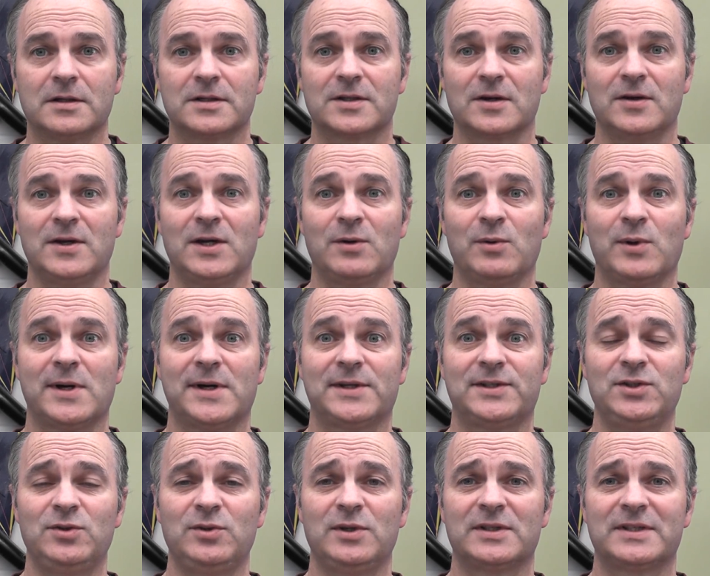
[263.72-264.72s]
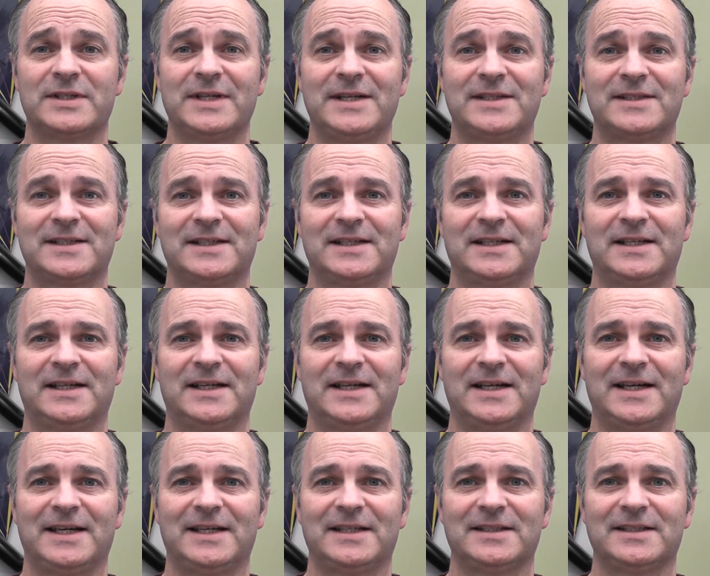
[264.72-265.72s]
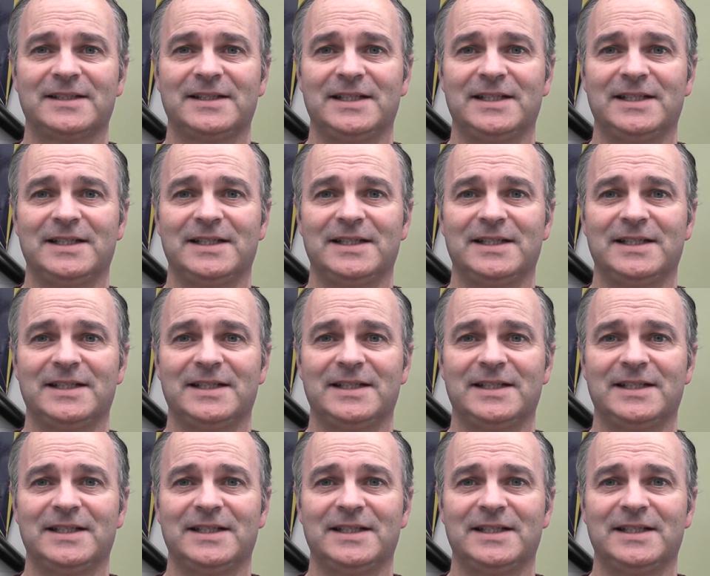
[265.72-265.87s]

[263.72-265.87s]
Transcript: So here we are 2 years later, and